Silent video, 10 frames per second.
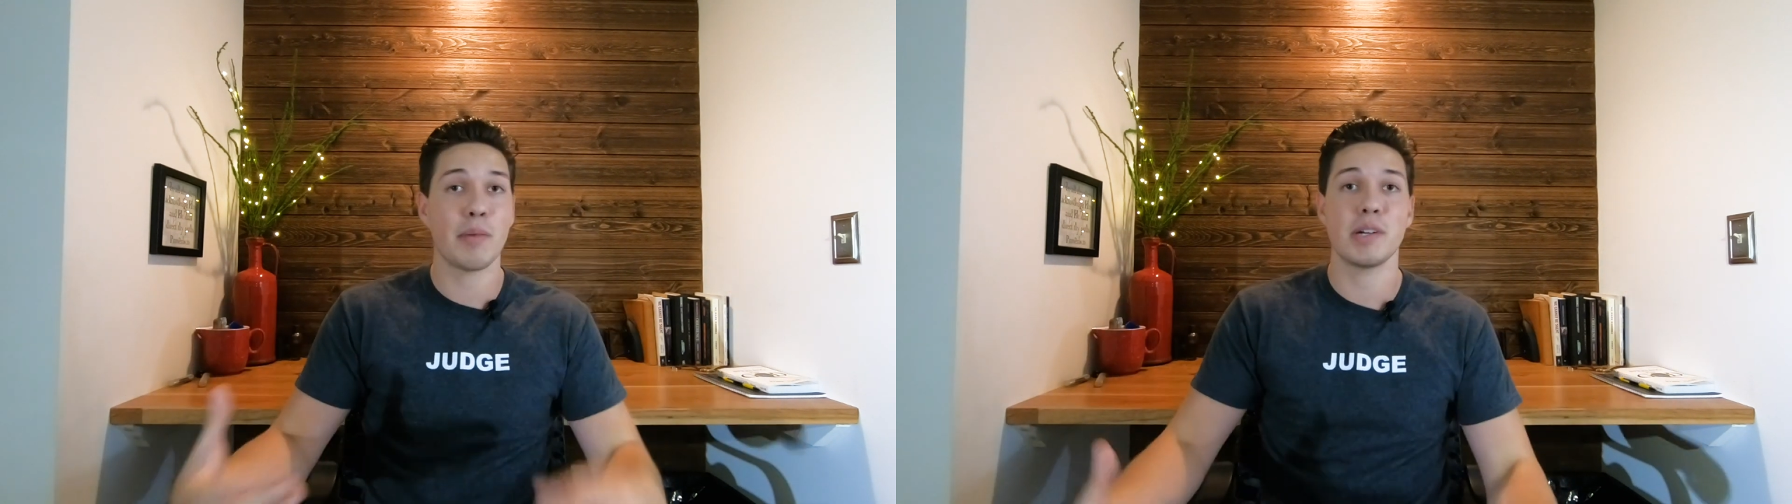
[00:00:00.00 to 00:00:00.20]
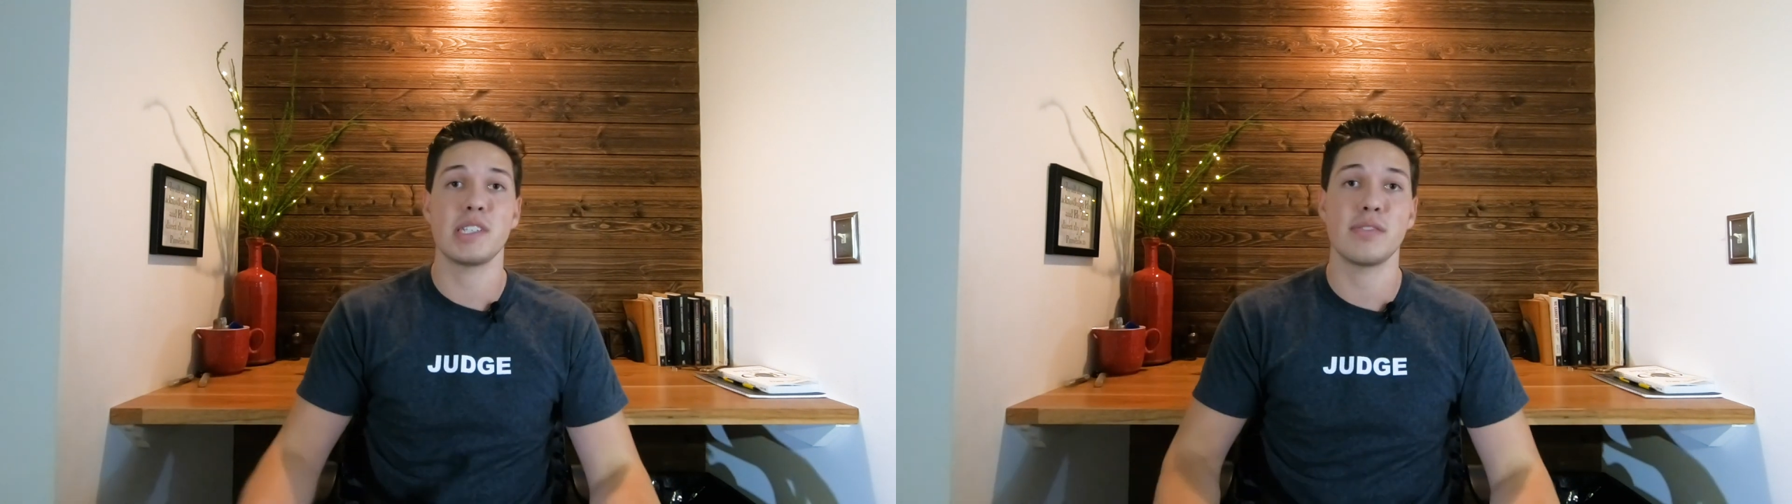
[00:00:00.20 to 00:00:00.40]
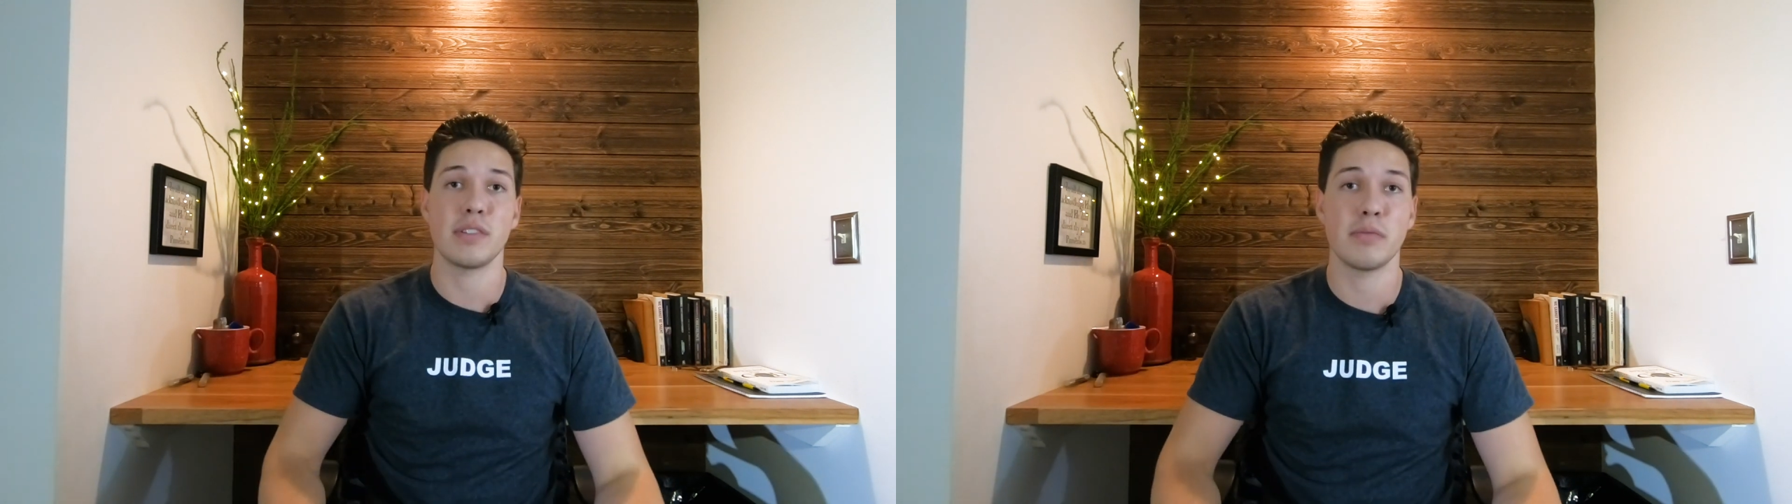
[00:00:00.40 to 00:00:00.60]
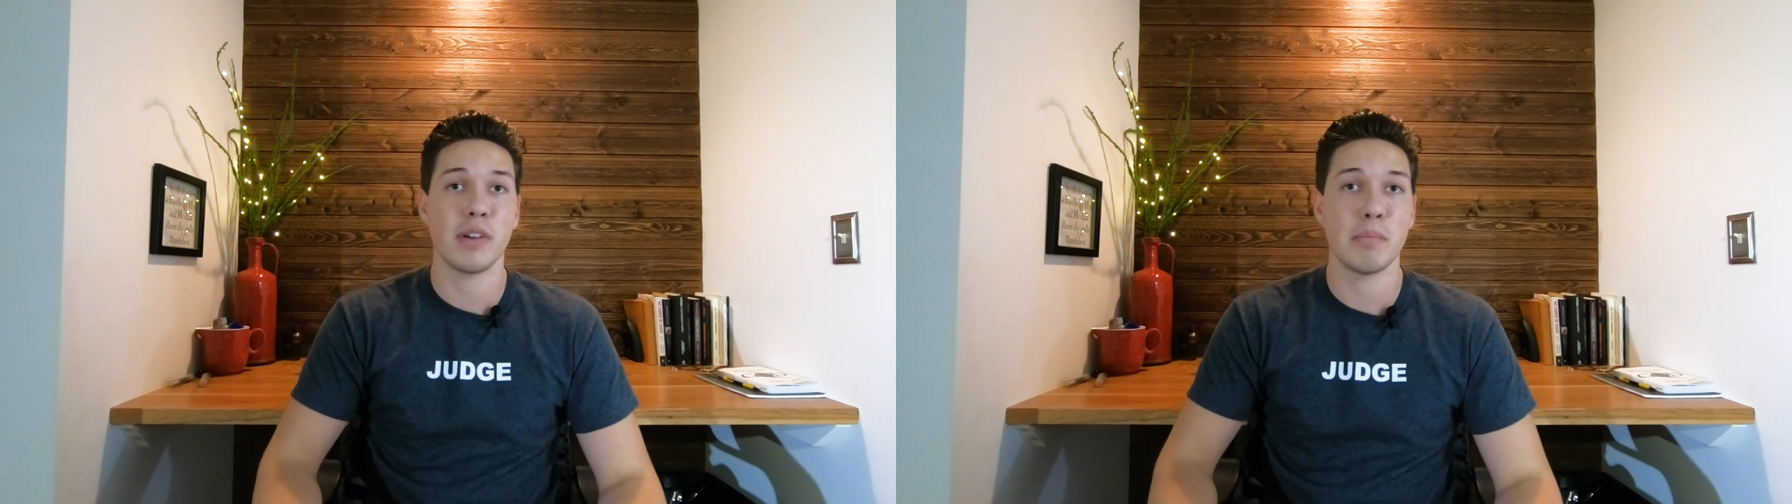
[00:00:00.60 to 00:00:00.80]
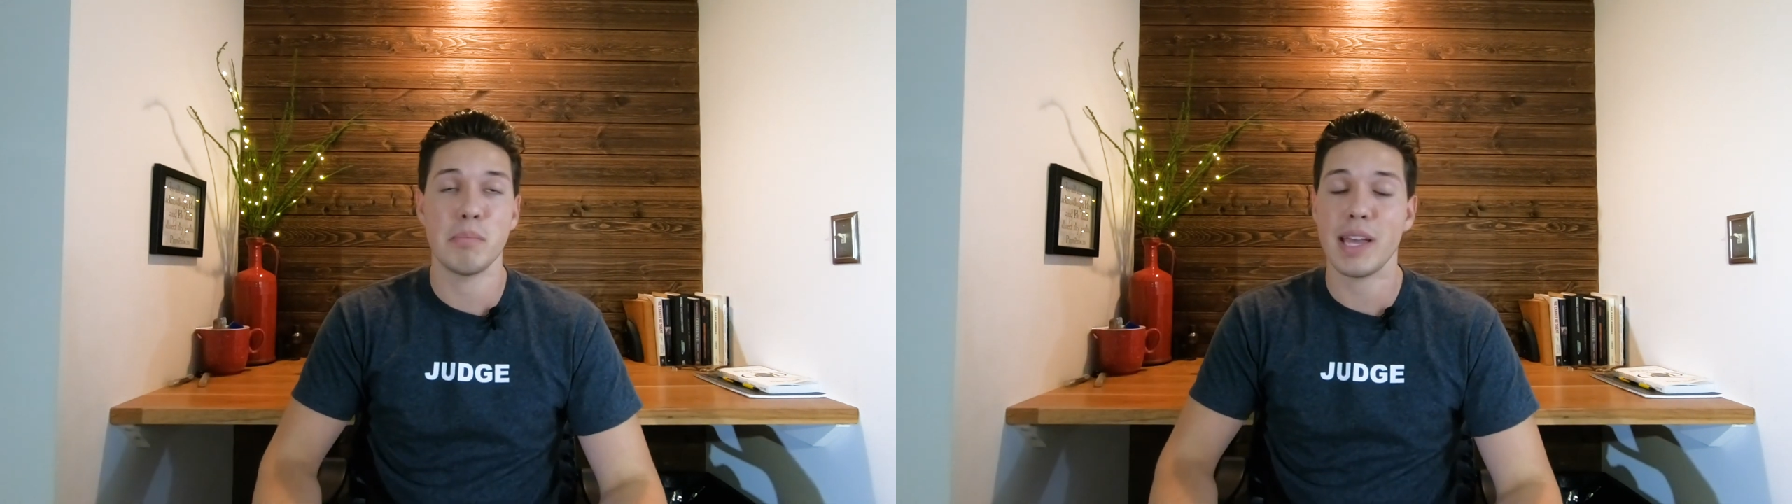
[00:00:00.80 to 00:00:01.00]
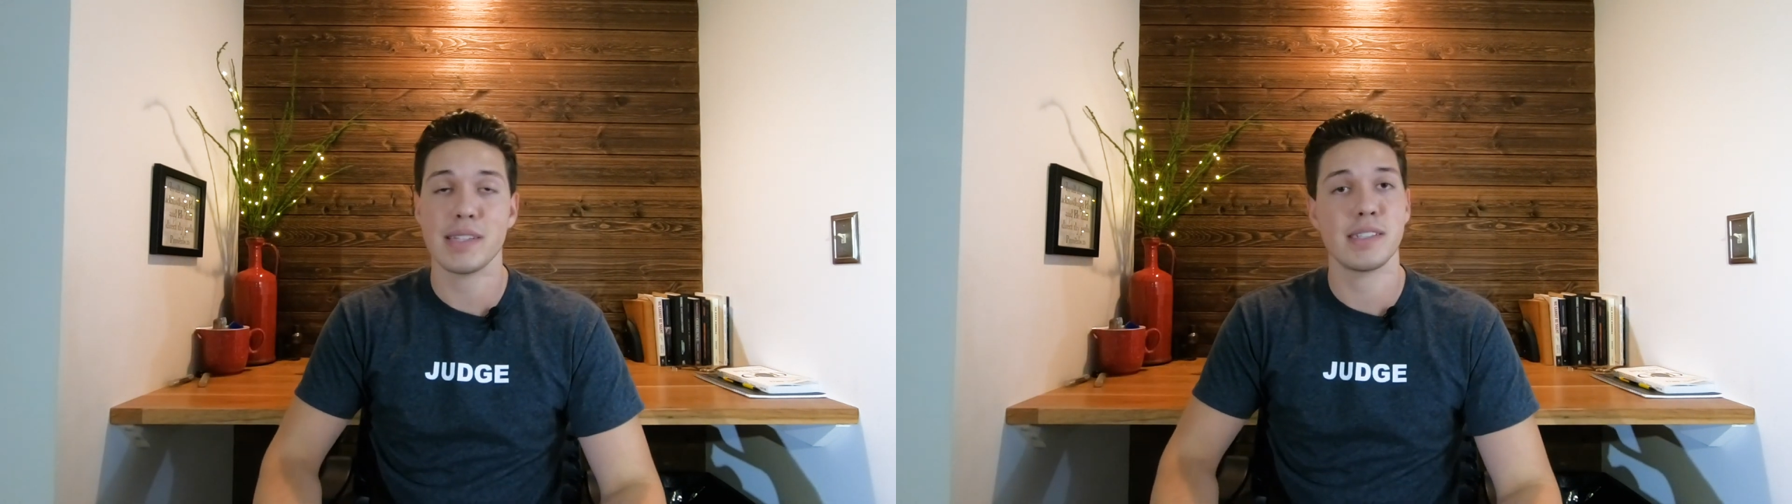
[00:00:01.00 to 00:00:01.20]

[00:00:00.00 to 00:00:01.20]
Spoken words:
much of an amazing